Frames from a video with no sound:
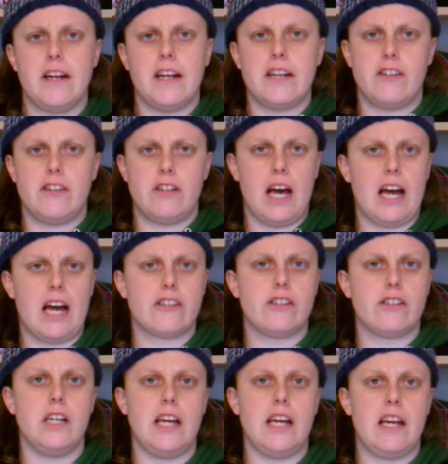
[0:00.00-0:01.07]
this is
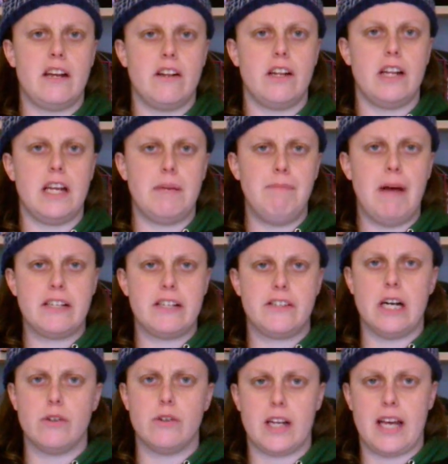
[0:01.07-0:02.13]
actually the best
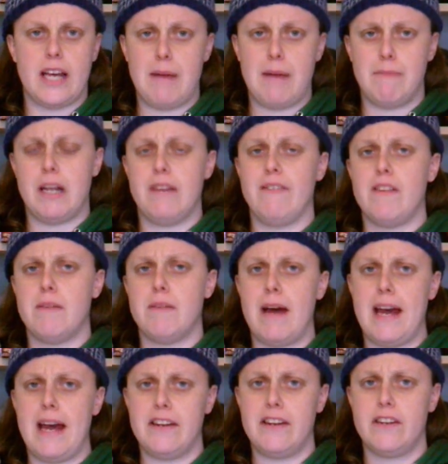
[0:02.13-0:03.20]
Zelda game they've ever
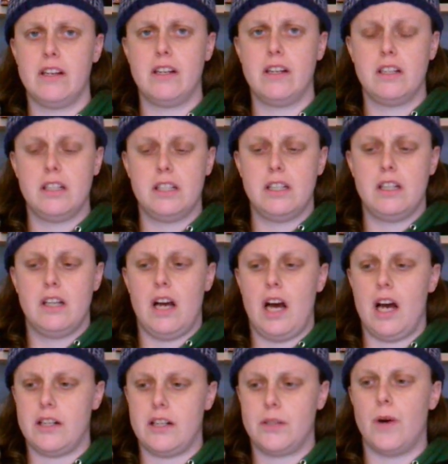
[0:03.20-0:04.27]
made.
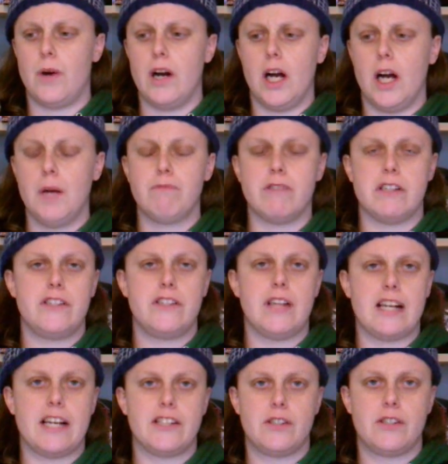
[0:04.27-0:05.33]
Twilight
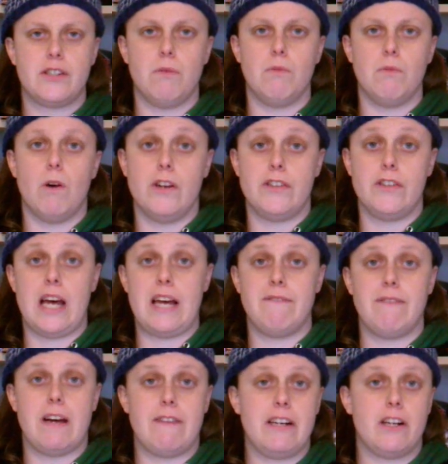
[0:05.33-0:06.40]
Princess was a
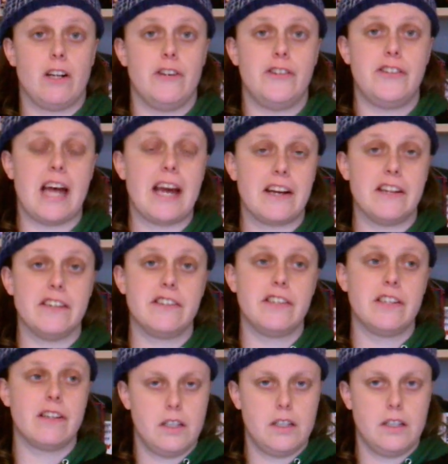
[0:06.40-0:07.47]
very close second.
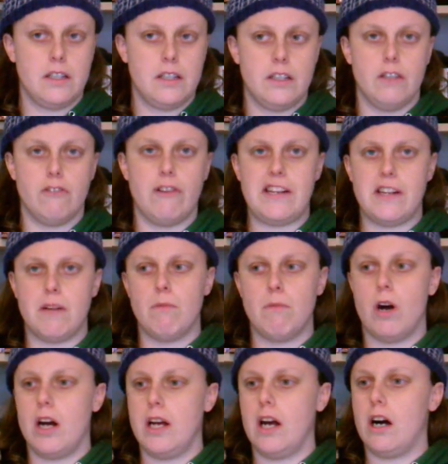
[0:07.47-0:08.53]
The reason
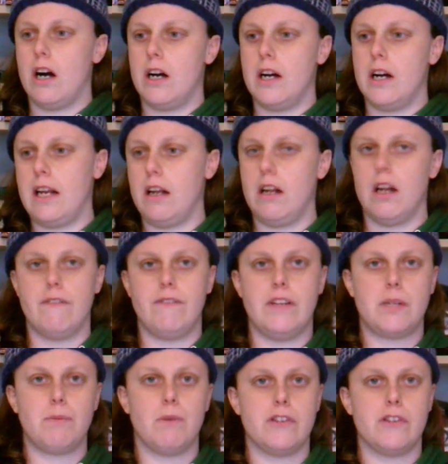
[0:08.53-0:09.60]
why I love
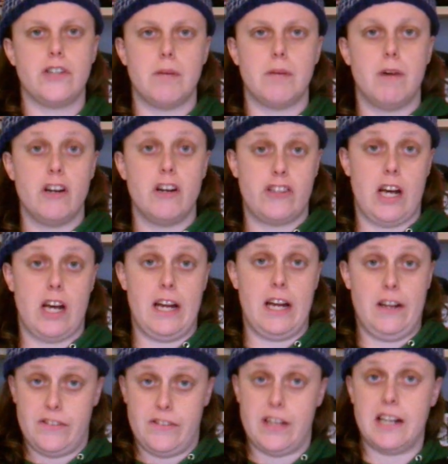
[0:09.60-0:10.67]
this one so much, and
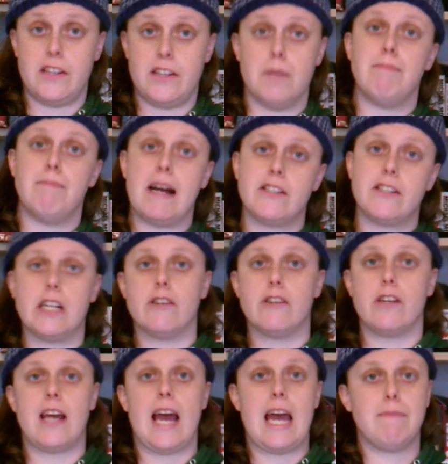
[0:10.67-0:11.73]
I've said it's the best
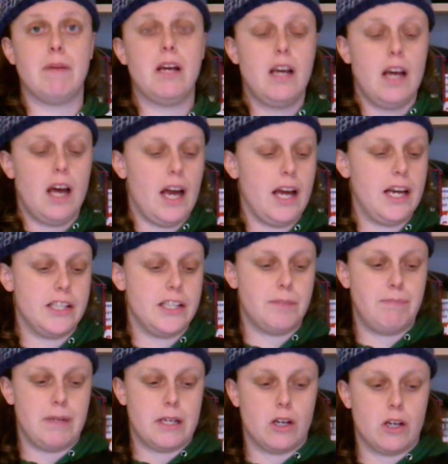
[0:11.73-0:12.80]
Zelda game, is
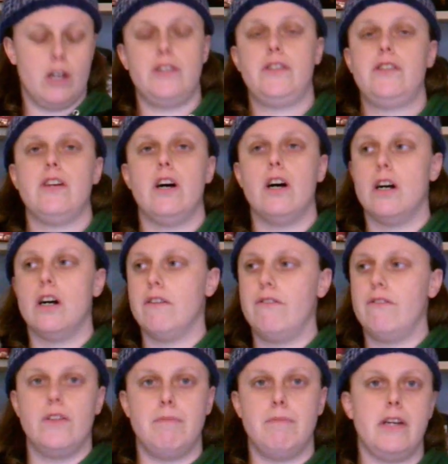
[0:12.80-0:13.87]
because
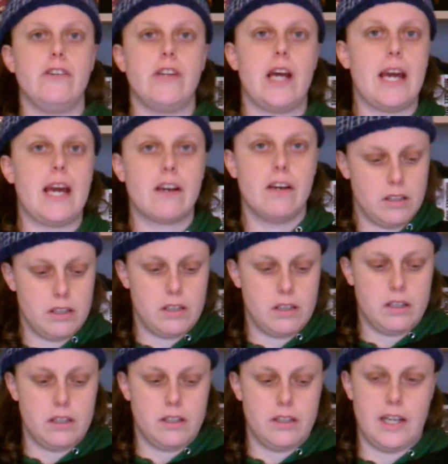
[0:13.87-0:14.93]
of the music,
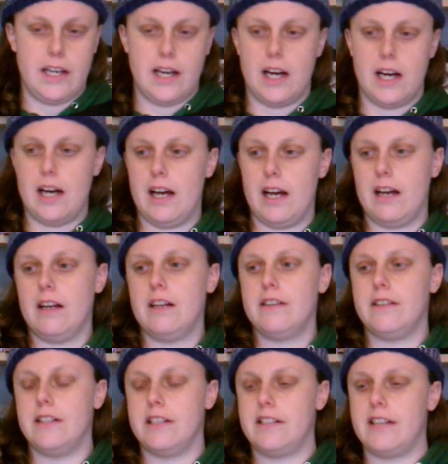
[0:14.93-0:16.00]
the
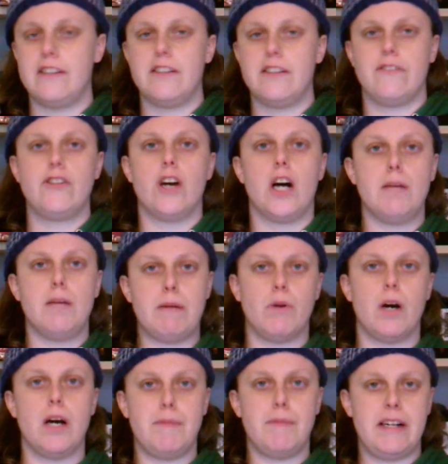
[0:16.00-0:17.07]
sense of
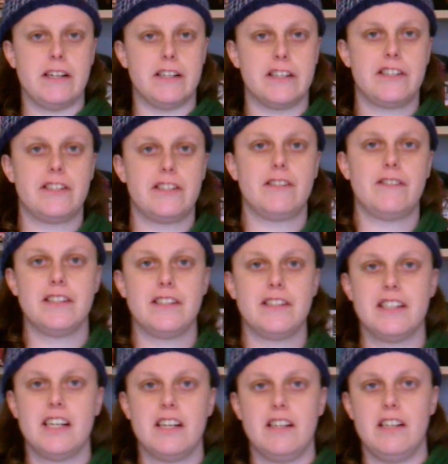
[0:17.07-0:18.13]
timey-wiminess.
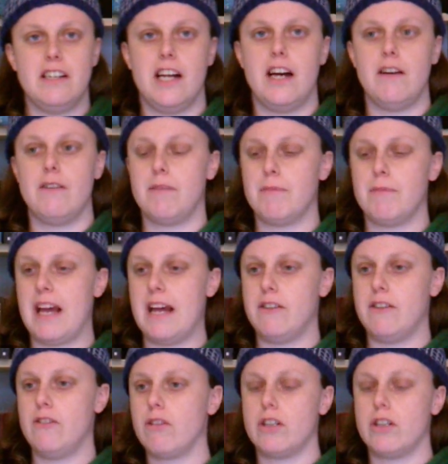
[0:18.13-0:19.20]
You know, I'm getting
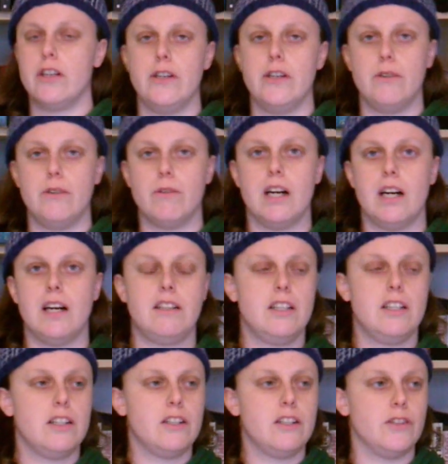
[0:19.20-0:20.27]
Doctor Who
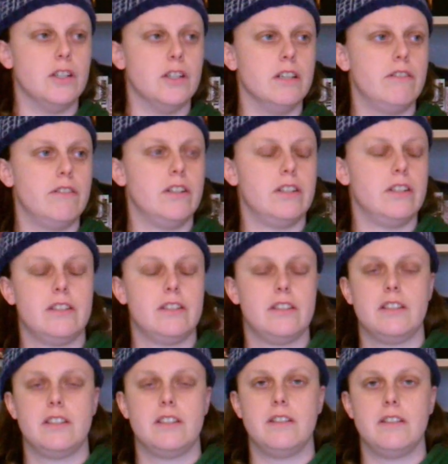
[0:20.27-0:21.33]
sort of
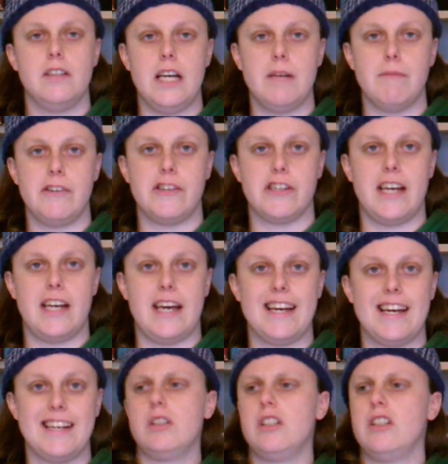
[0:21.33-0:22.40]
images here.
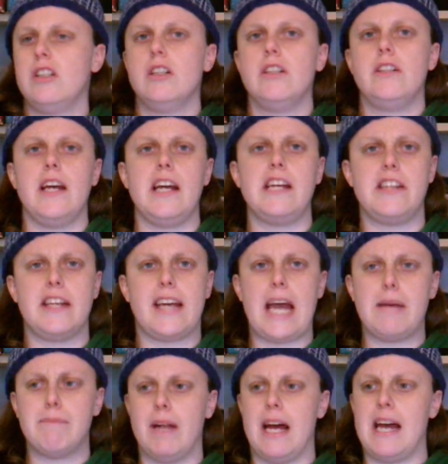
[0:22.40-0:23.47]
The easy
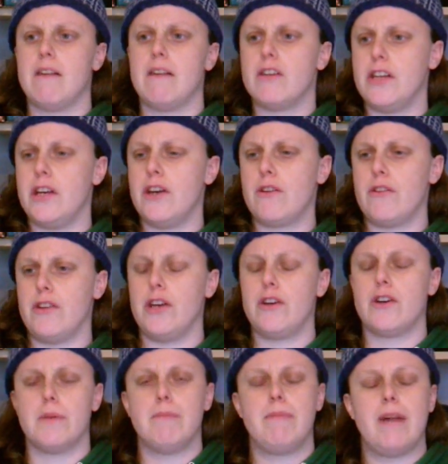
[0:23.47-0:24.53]
gameplay. You
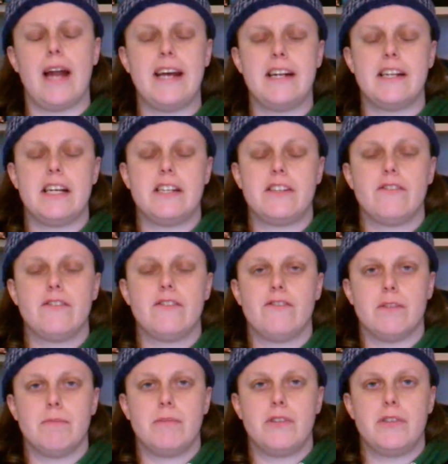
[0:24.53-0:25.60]
can play this
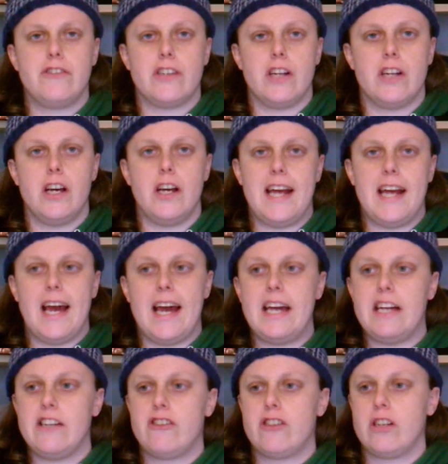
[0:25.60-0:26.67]
from such an early
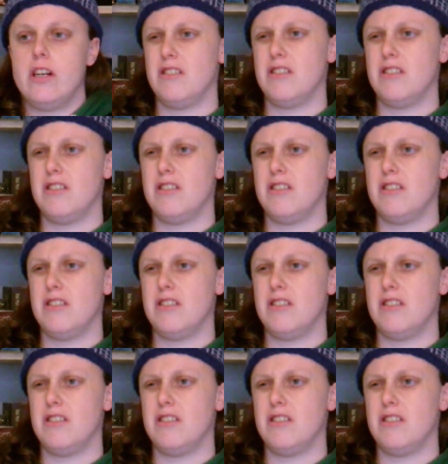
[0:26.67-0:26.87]
age,